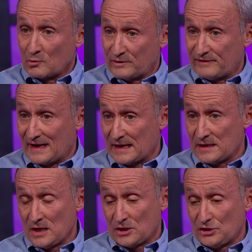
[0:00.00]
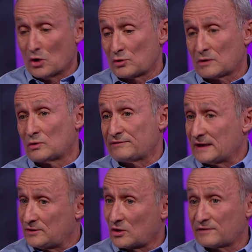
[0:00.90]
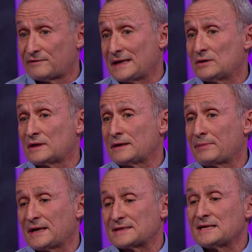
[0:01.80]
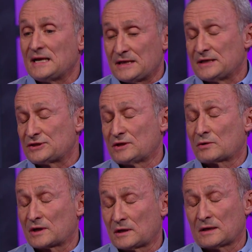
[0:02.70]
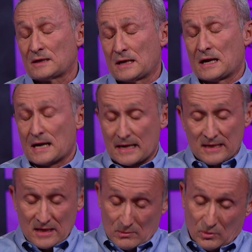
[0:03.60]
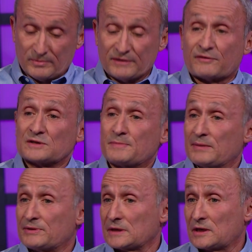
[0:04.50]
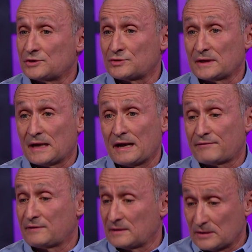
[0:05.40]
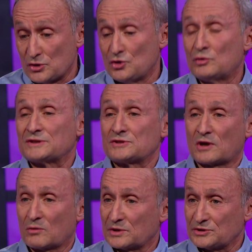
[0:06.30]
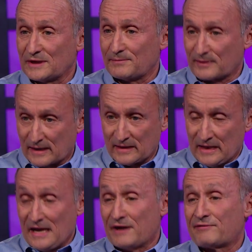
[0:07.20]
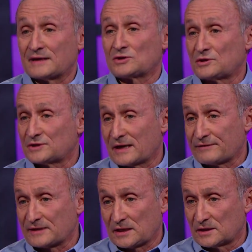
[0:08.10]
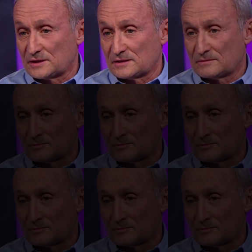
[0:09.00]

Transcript: We've had wow. Ah. Yoda, we've had Darth Vader in the past. This year we're gonna, uh, we'll be the first people in the country to have the newest Star Wars shape that if I told you I'd have to kill you.